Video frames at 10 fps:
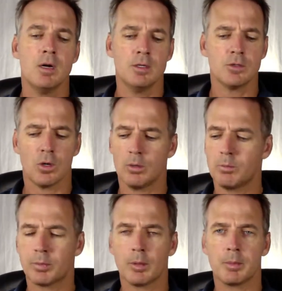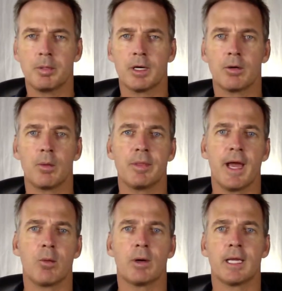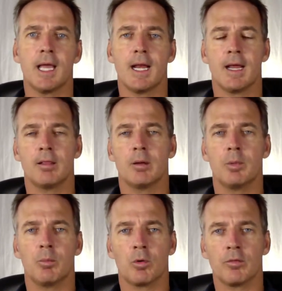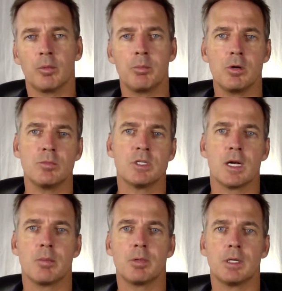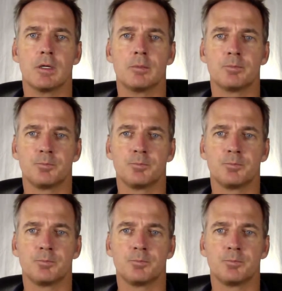So I'll probably play around with that when I get a little bit more of a boom setup in here.